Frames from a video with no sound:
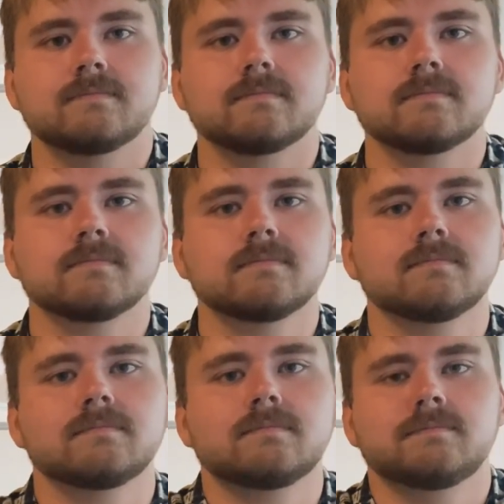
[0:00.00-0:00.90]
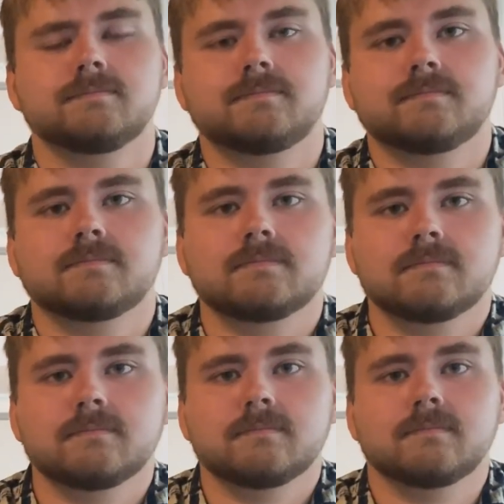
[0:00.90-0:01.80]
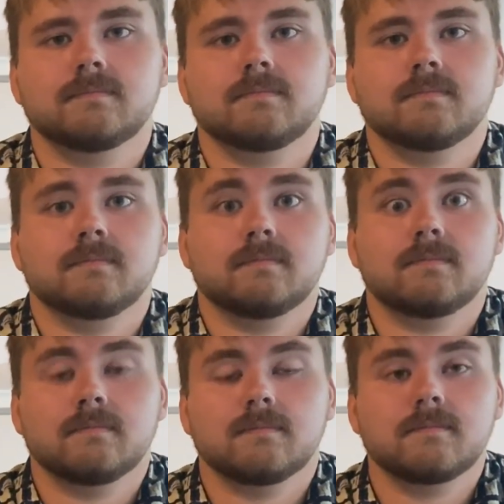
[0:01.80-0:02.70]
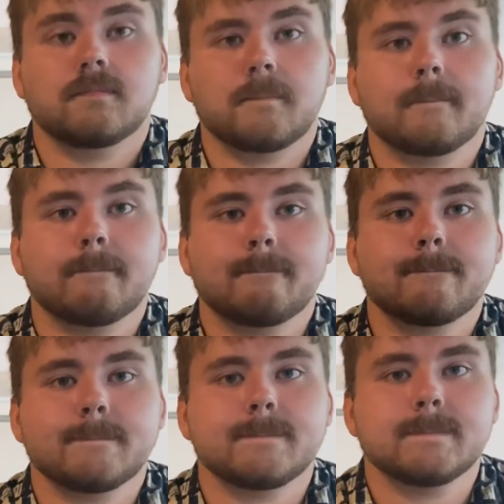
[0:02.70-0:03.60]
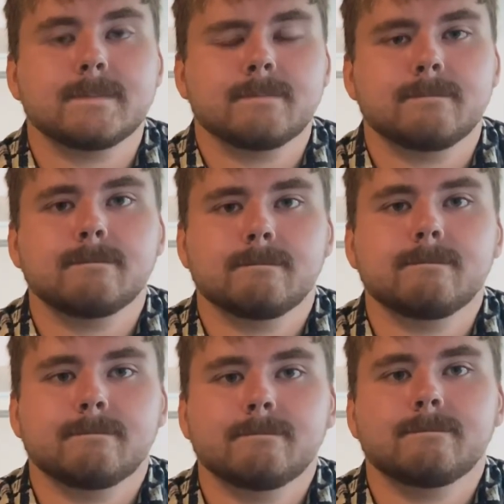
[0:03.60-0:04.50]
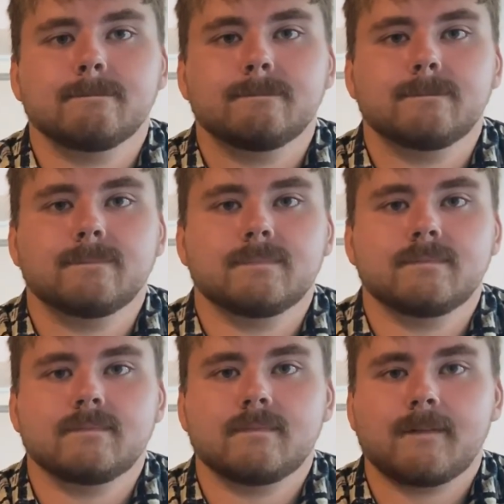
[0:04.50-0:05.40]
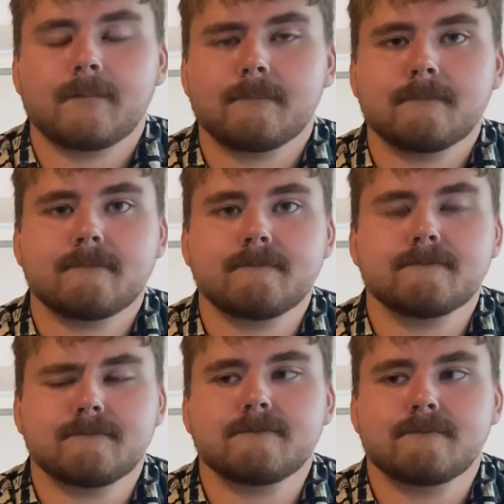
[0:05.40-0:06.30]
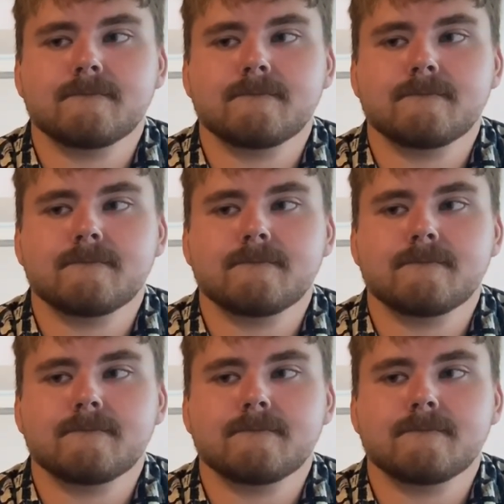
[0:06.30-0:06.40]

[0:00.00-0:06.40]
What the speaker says: (silent)